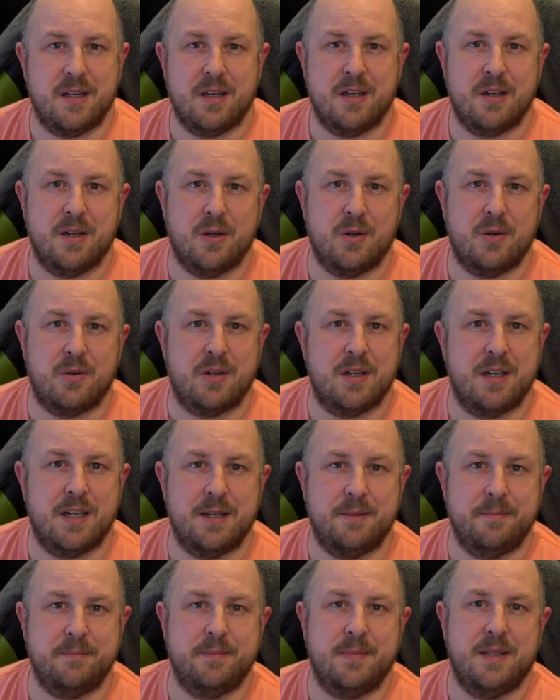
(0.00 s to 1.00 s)

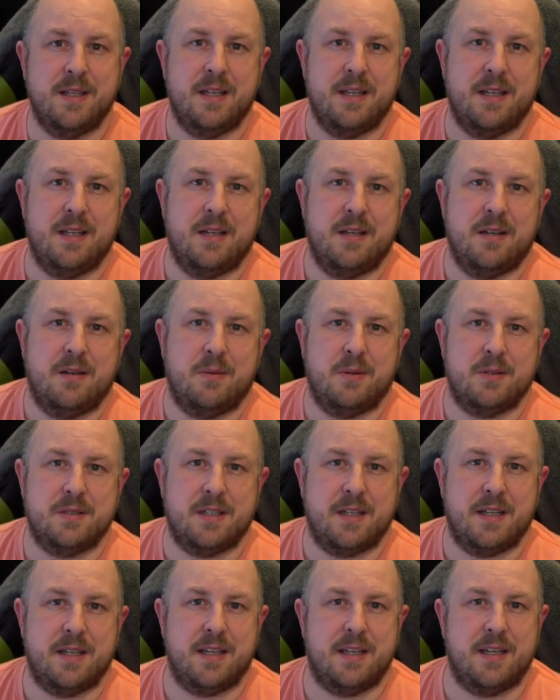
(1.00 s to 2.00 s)
Or
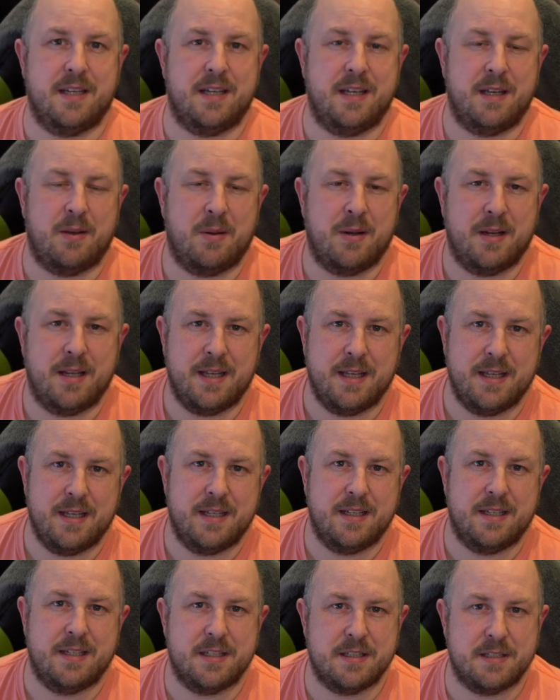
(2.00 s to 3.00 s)
was it equally
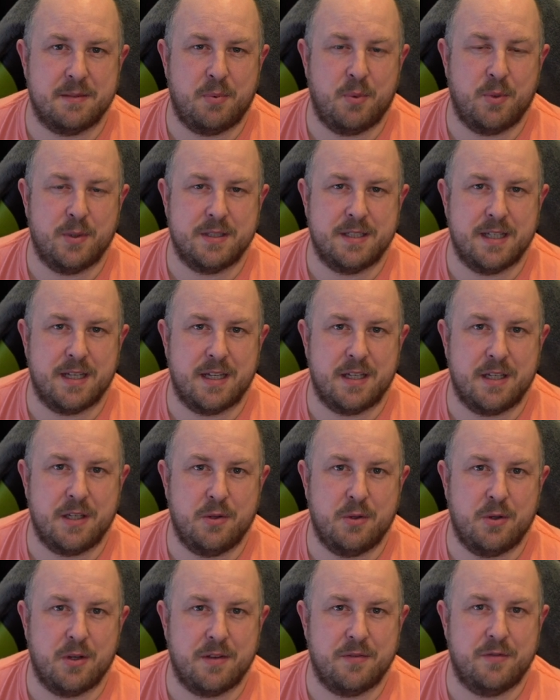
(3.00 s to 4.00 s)
disappointing? And are
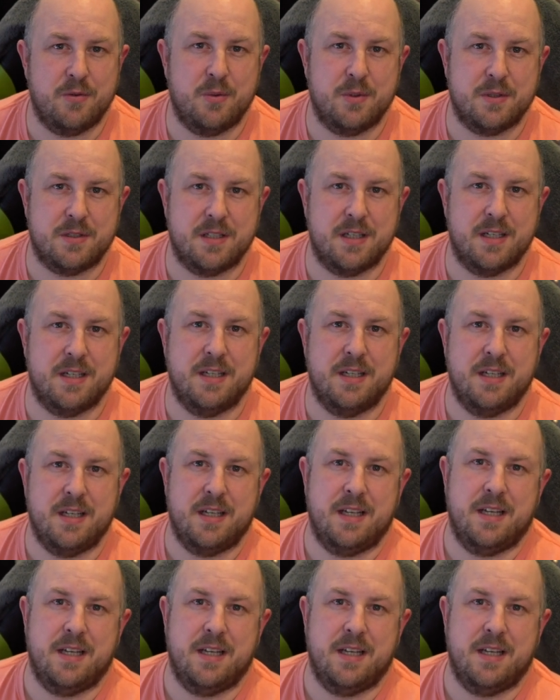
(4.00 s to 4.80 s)
you looking forward to